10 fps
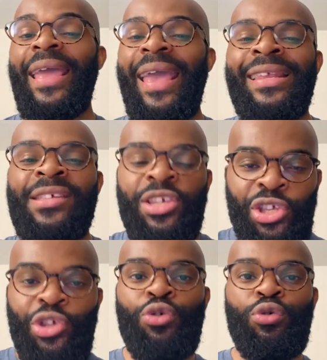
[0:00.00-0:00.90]
and is a
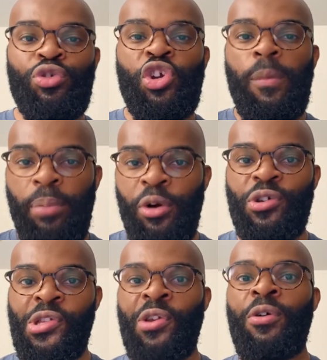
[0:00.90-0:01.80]
huge
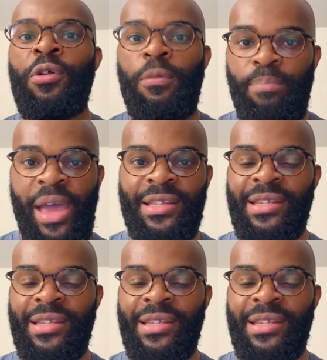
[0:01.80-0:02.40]
personal best.